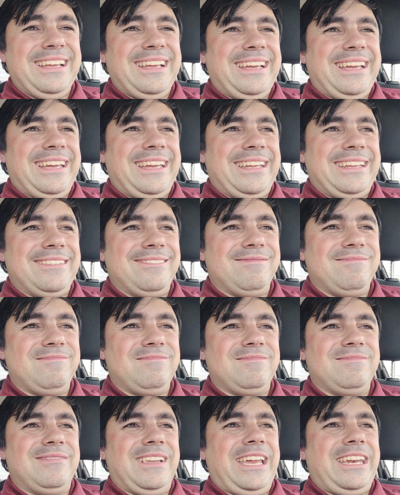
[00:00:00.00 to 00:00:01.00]
And
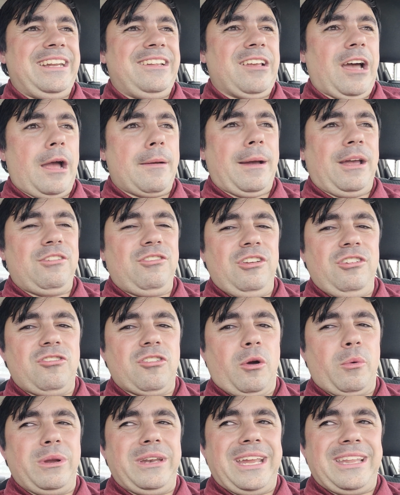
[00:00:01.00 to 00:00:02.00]
anytime I see
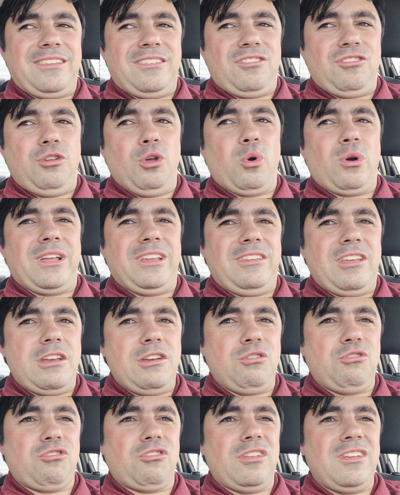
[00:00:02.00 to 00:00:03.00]
someone that still
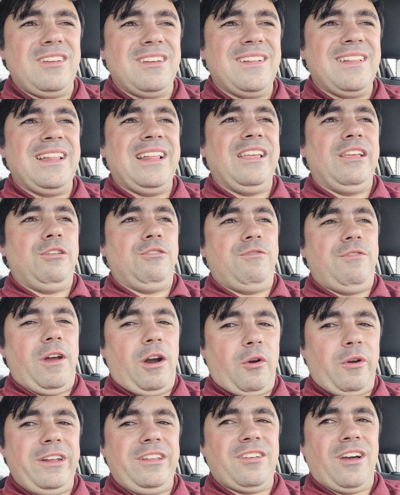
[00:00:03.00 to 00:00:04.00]
continuously is
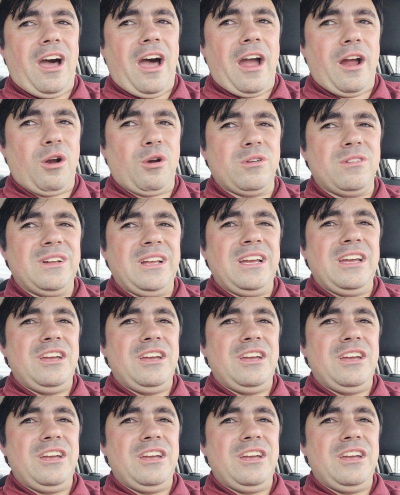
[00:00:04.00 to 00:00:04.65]
very tired,